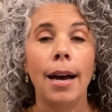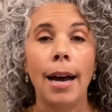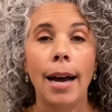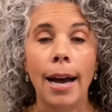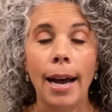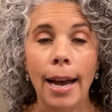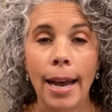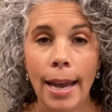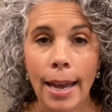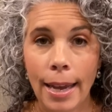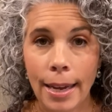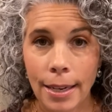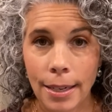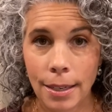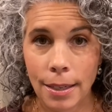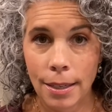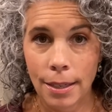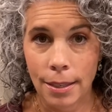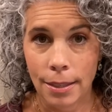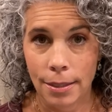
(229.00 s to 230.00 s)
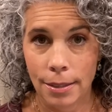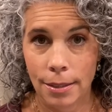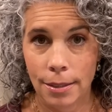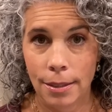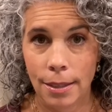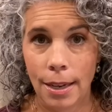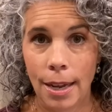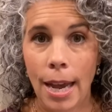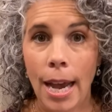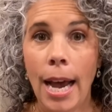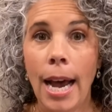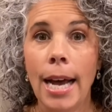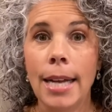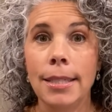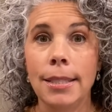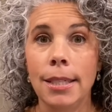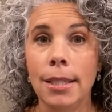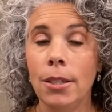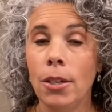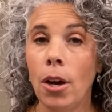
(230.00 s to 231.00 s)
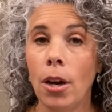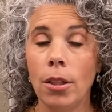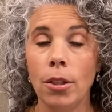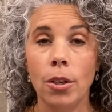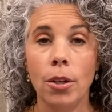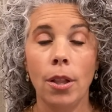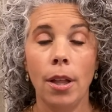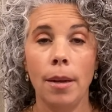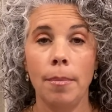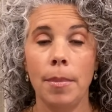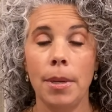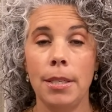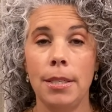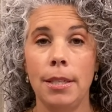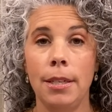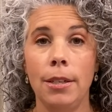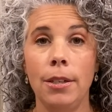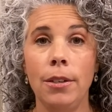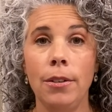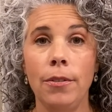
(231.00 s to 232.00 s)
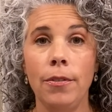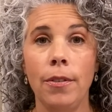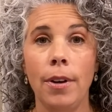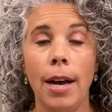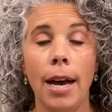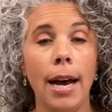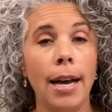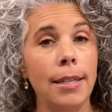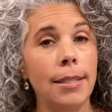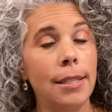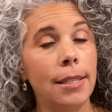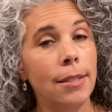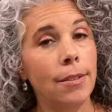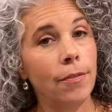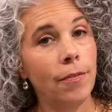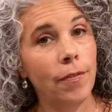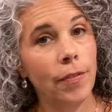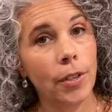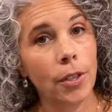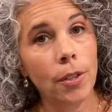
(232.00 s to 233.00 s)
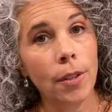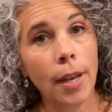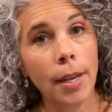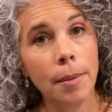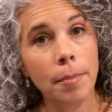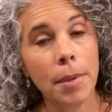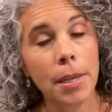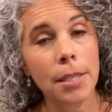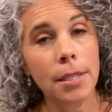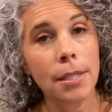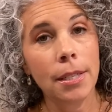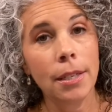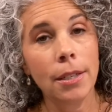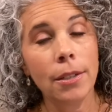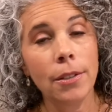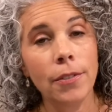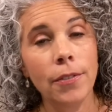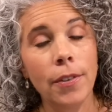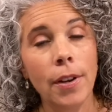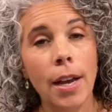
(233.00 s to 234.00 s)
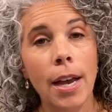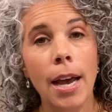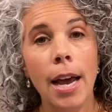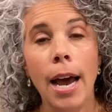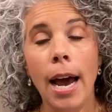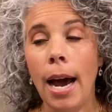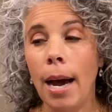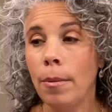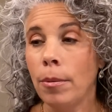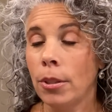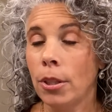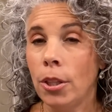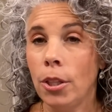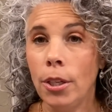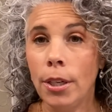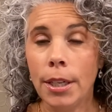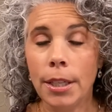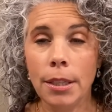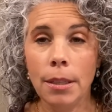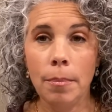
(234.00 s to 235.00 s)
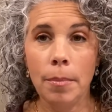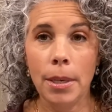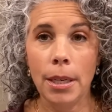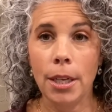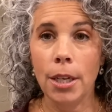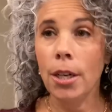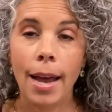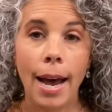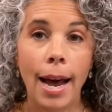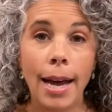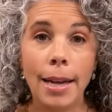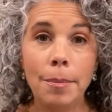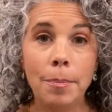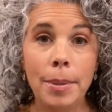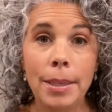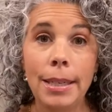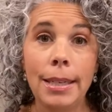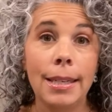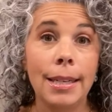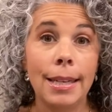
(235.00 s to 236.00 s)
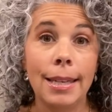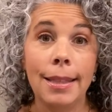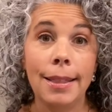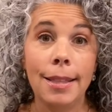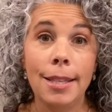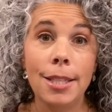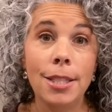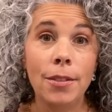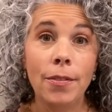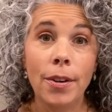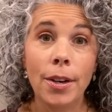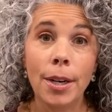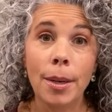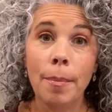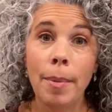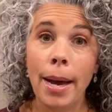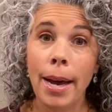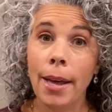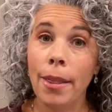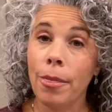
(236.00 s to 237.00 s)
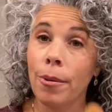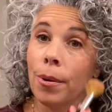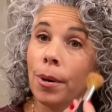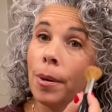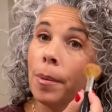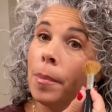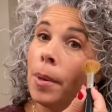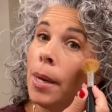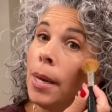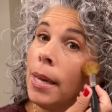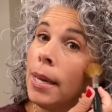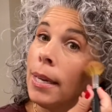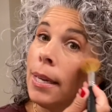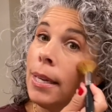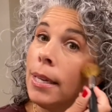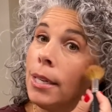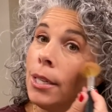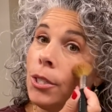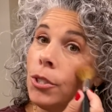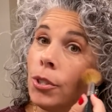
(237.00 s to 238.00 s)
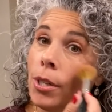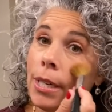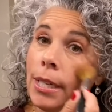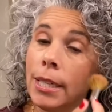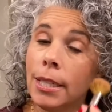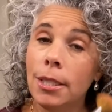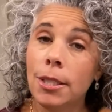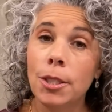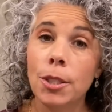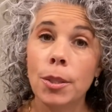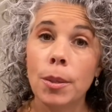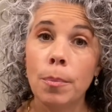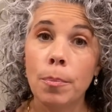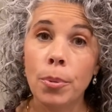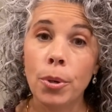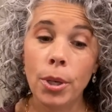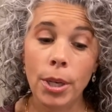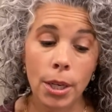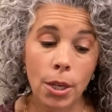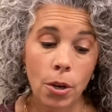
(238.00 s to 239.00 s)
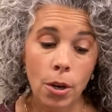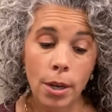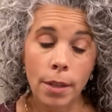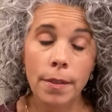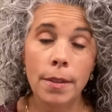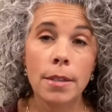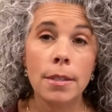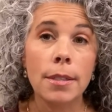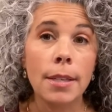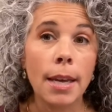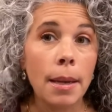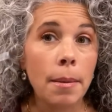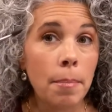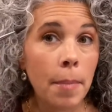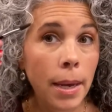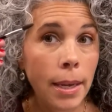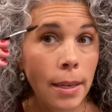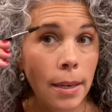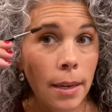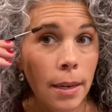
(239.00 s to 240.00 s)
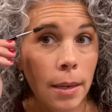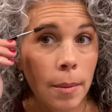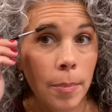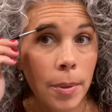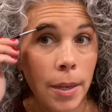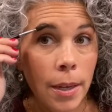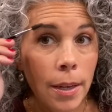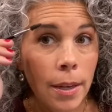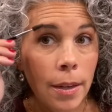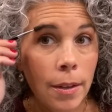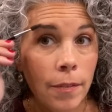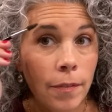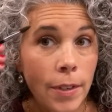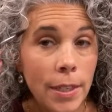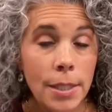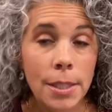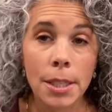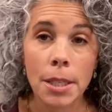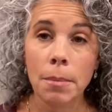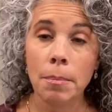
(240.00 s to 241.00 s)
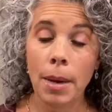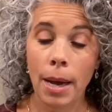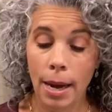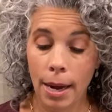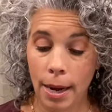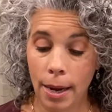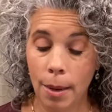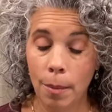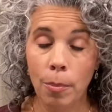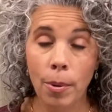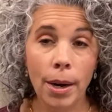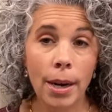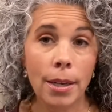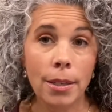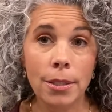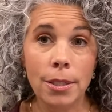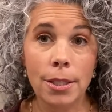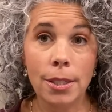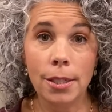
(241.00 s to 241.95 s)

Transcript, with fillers: I hated it. I did not look like myself. I didn't feel like myself. I would look in the mirror. I'd be in this very bathroom, getting dressed, putting on the same makeup, fixing my eyebrows the